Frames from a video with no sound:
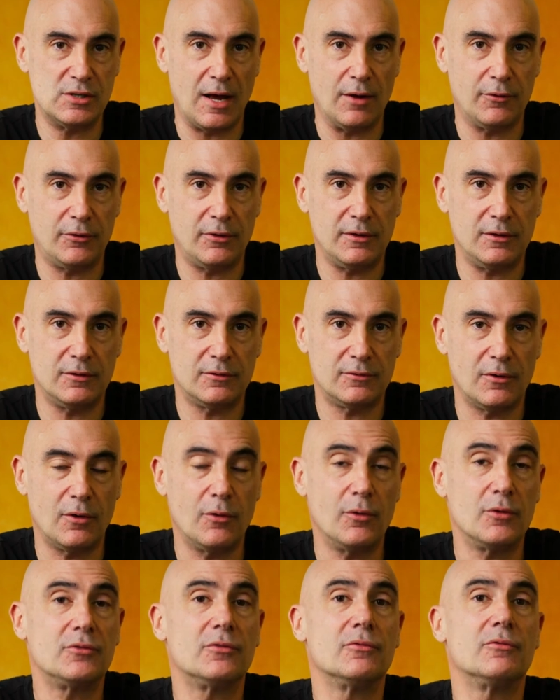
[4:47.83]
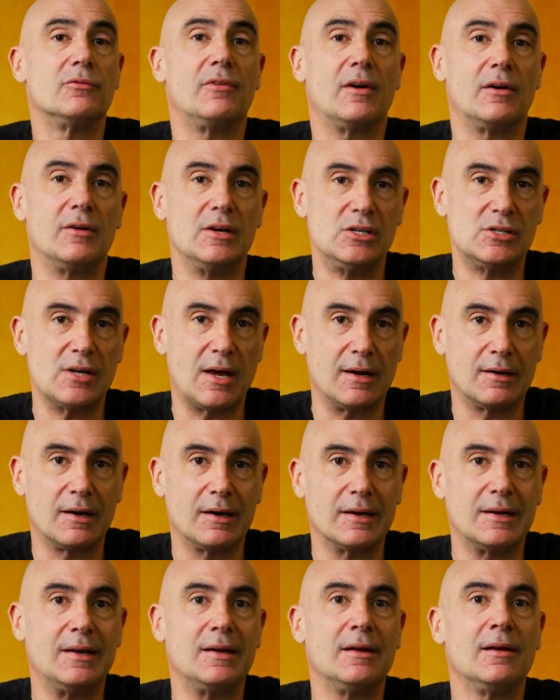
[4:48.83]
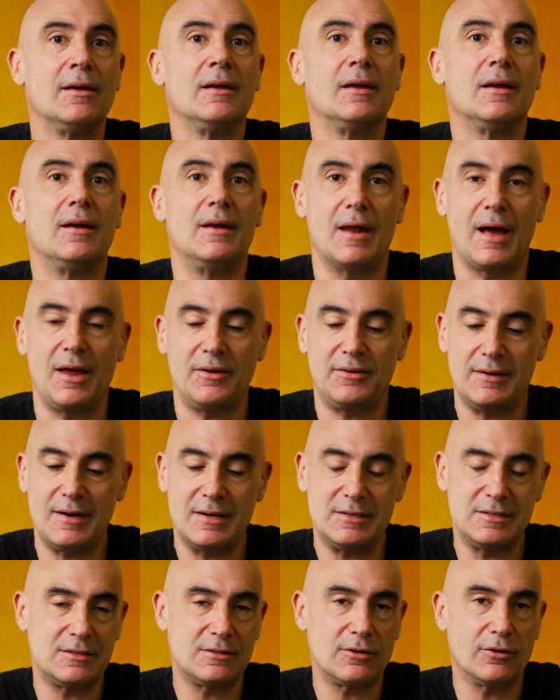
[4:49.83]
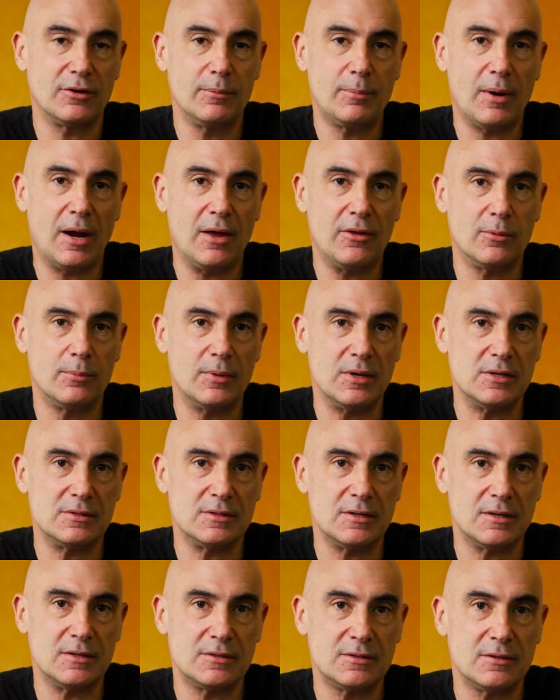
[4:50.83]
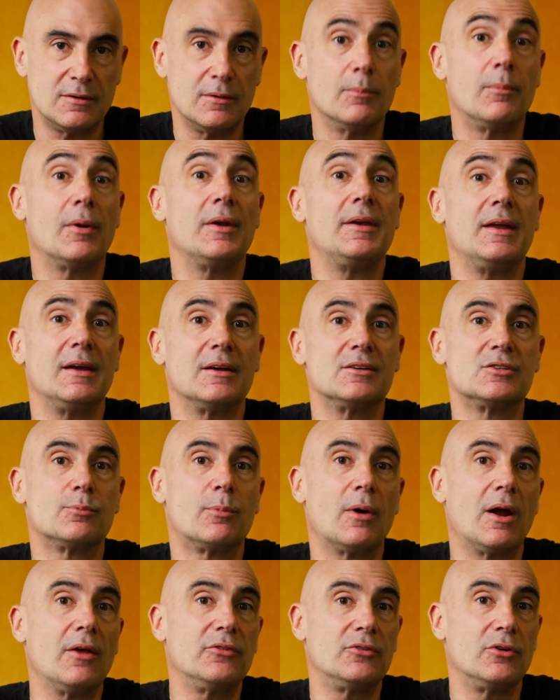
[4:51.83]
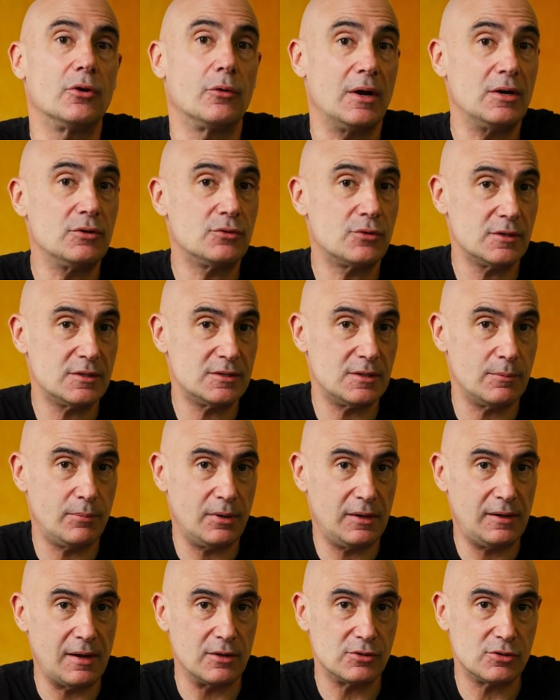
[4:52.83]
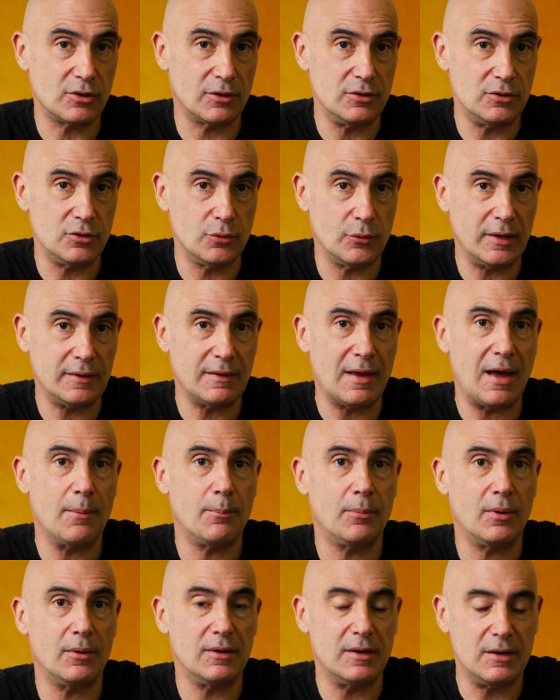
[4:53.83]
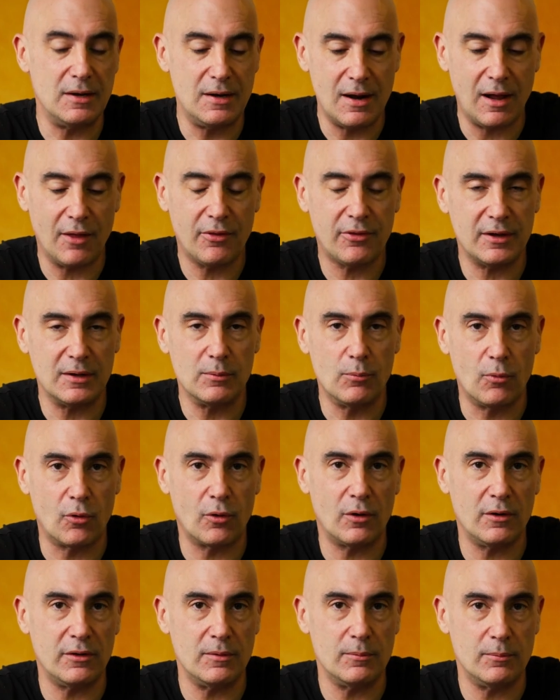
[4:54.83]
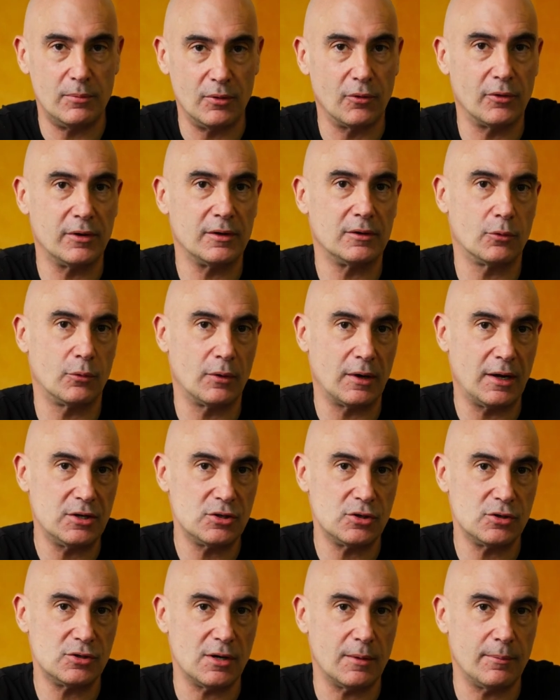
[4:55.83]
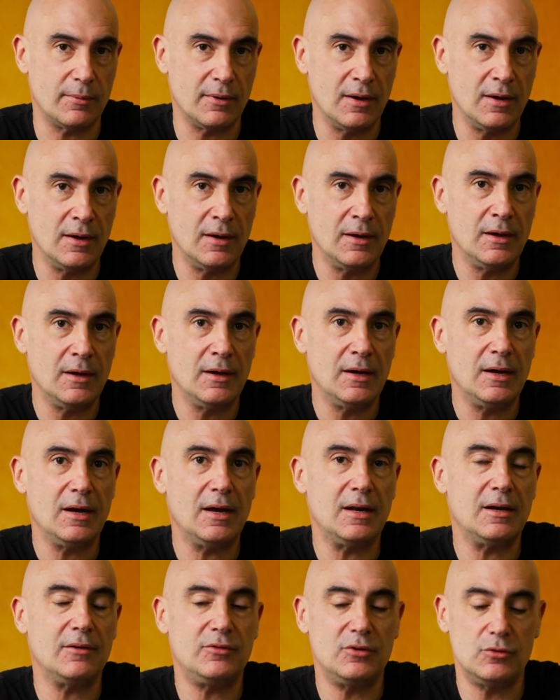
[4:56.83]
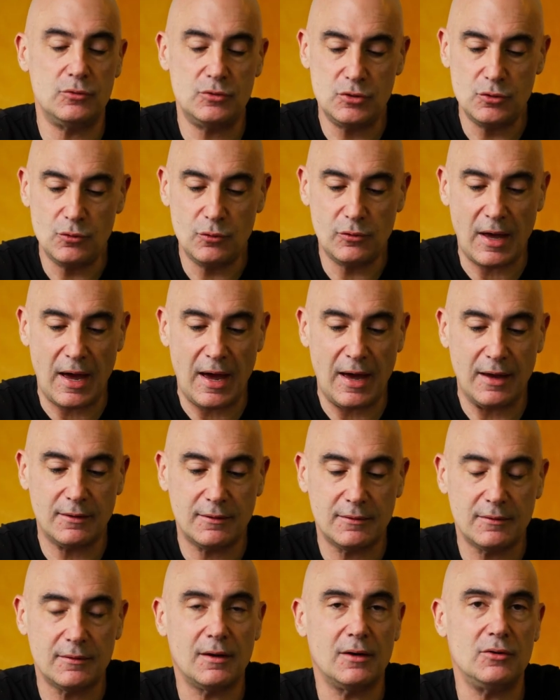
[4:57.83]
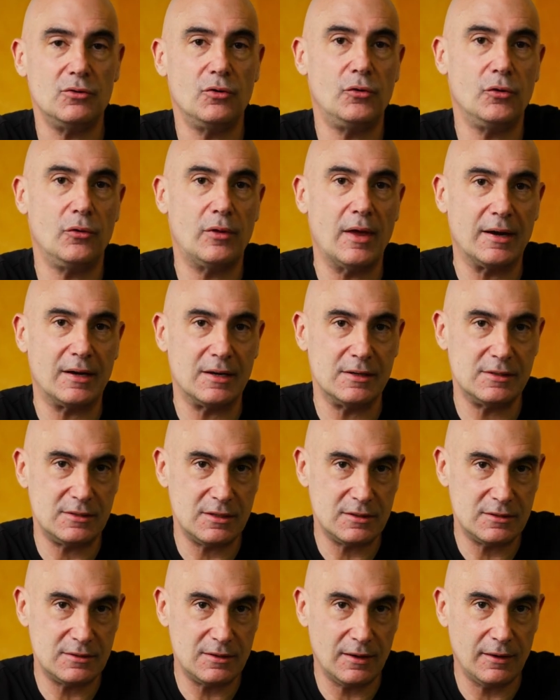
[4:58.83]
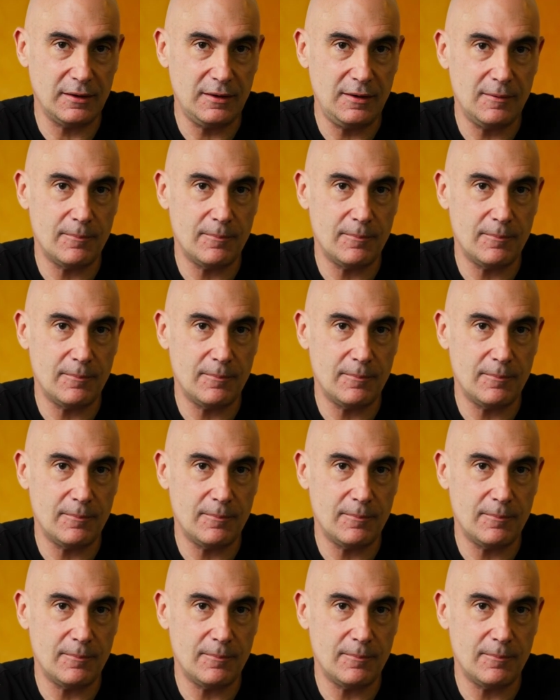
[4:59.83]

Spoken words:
out to these folks very gently, not to necessarily buy their business, but express your interest in potentially doing that, but nothing more than building the relationship. And if you do that, and you do that consistently,